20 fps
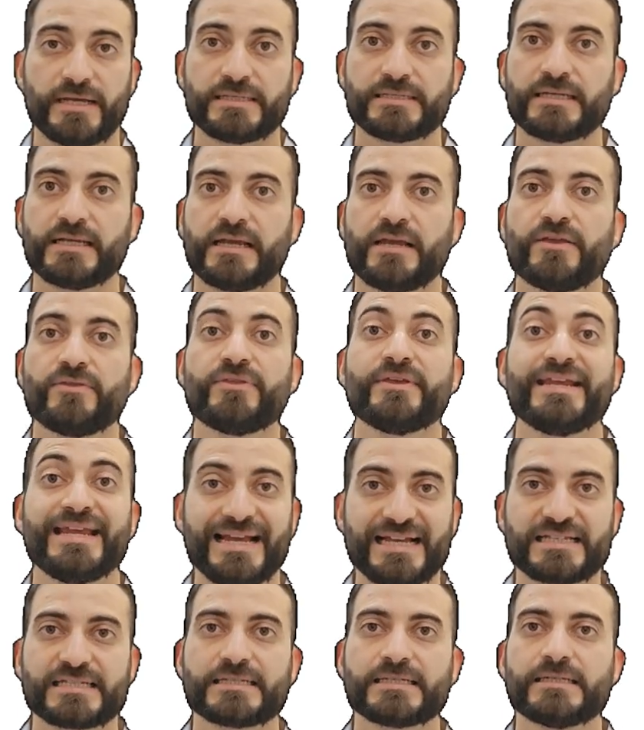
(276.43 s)
The answer
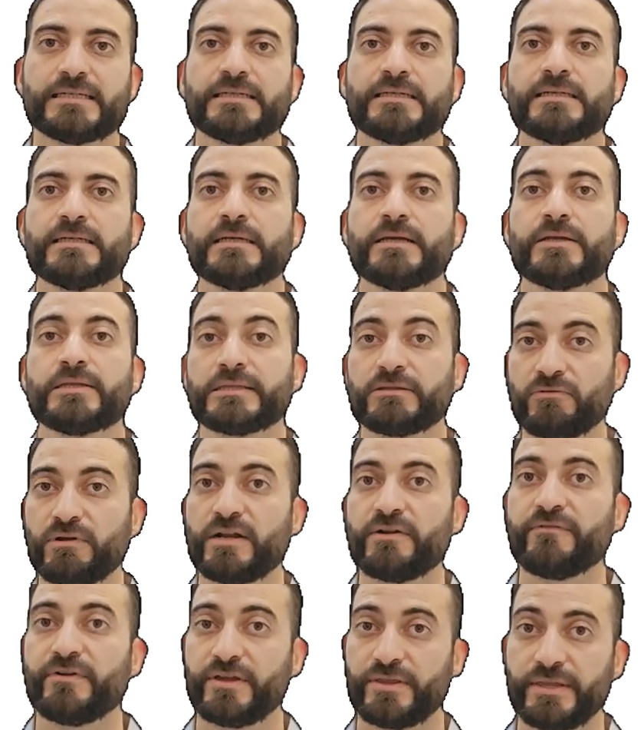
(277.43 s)
is yes.
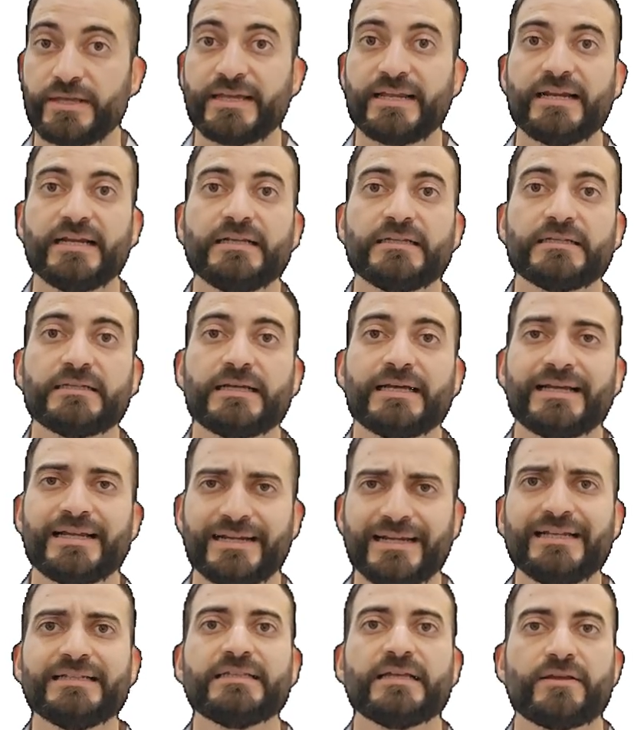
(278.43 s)
12
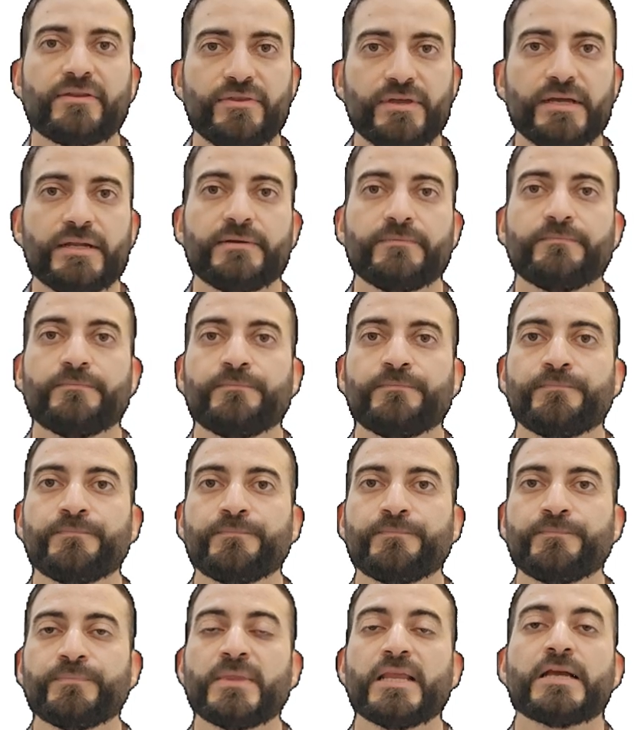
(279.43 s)
is greater than.
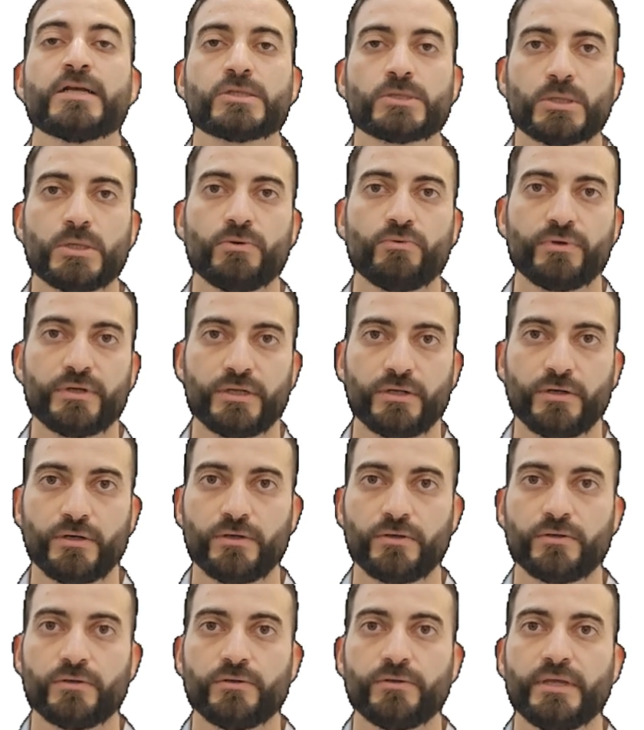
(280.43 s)
So we
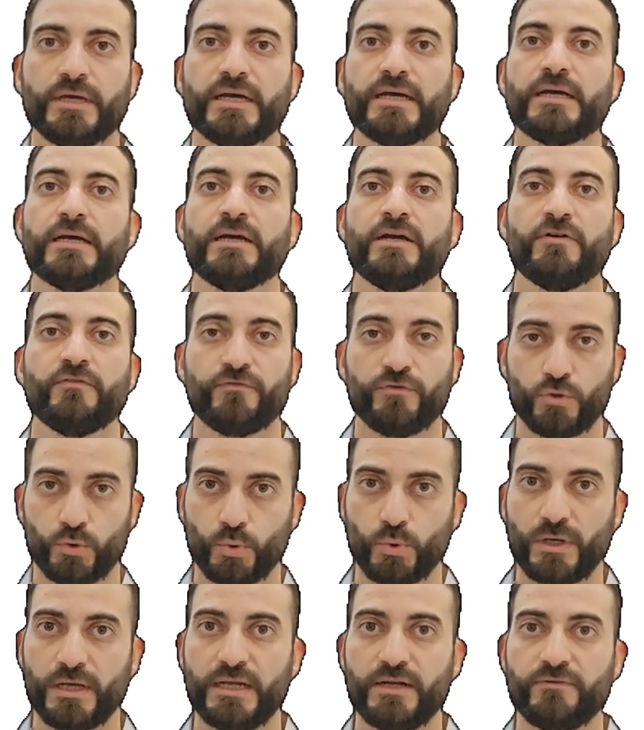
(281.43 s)
look for
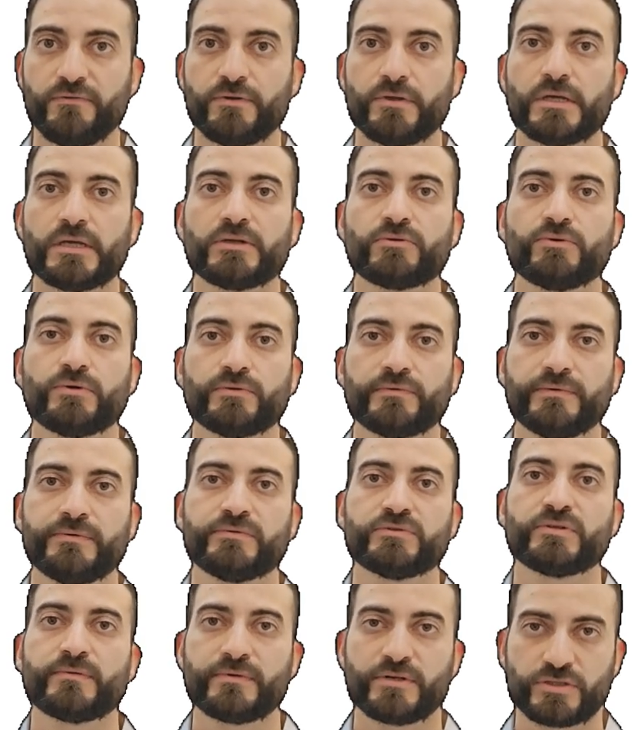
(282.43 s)
12 in the
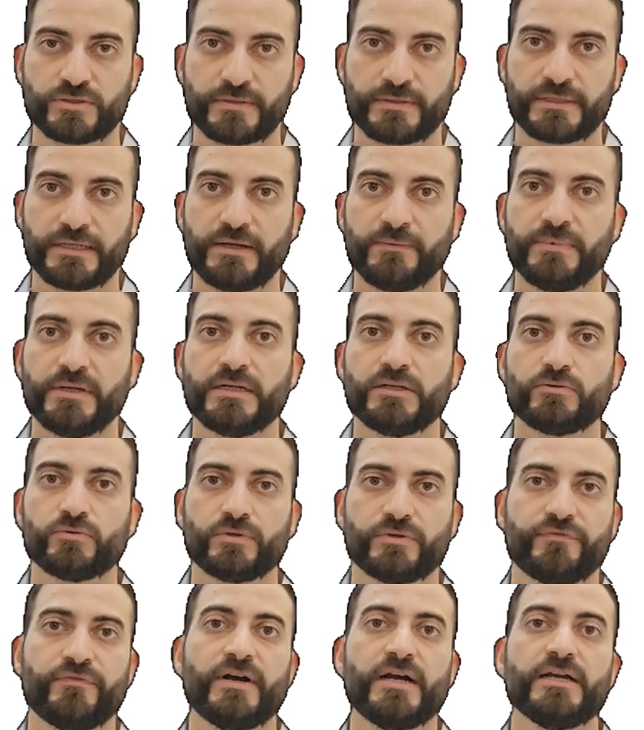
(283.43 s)
multiplication table for
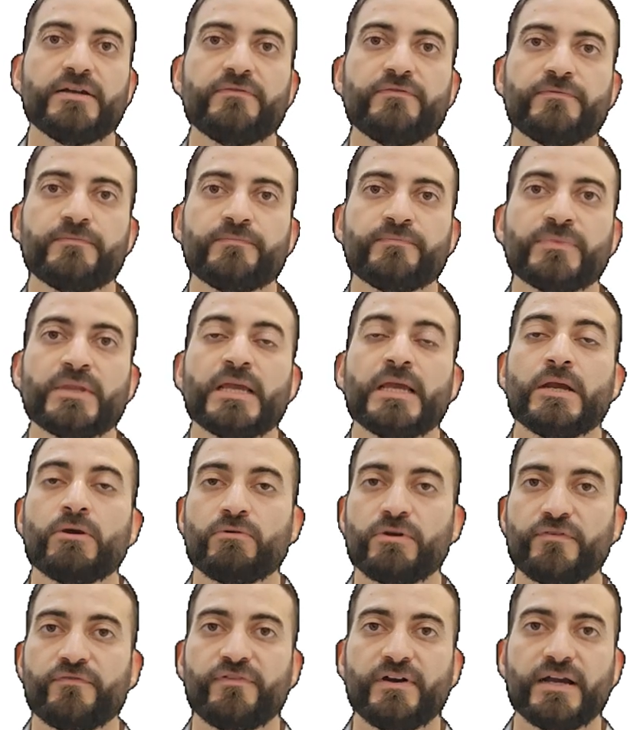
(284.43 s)
5. We
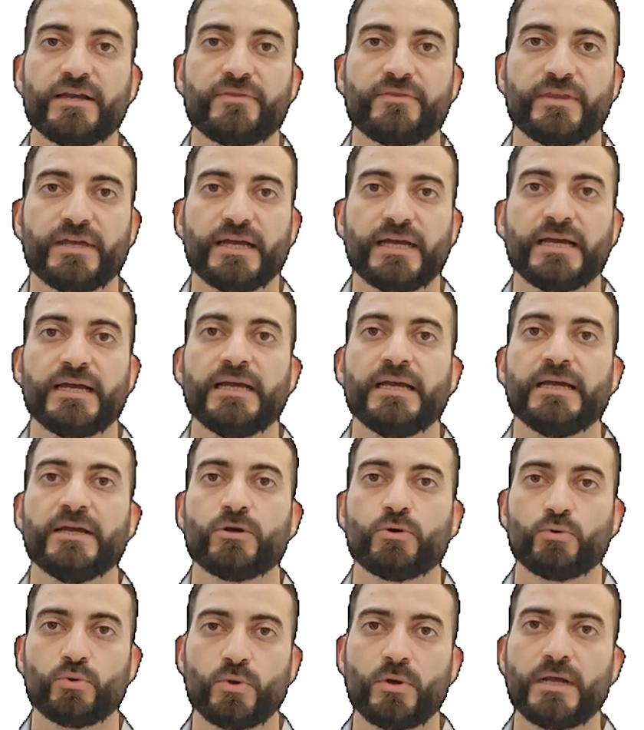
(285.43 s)
find
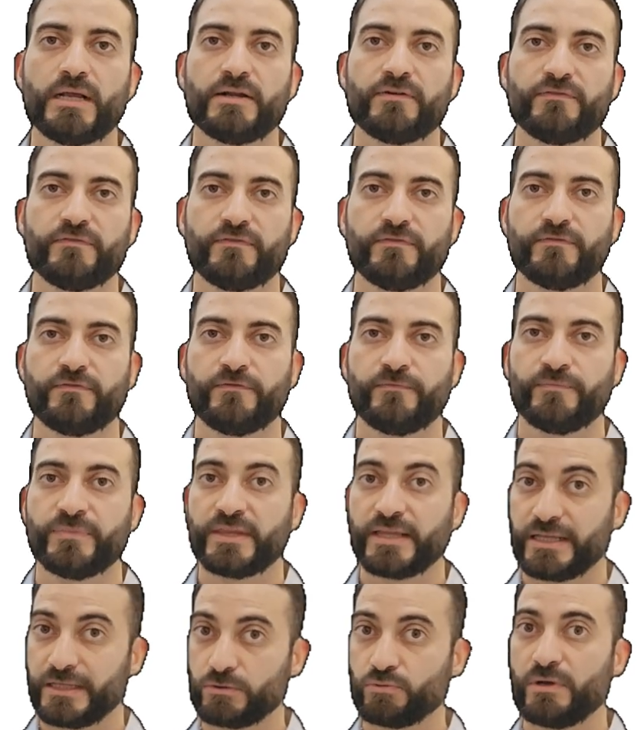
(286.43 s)
that
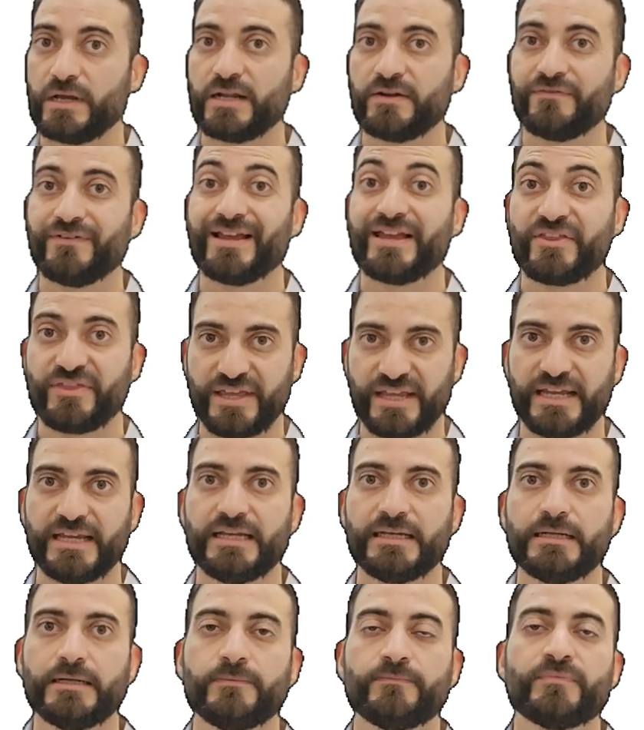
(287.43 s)
12 is
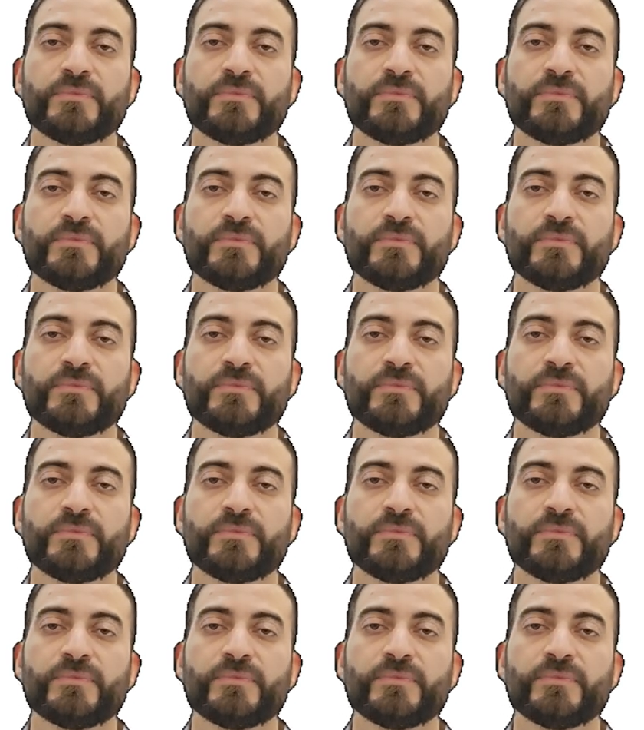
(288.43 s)
here.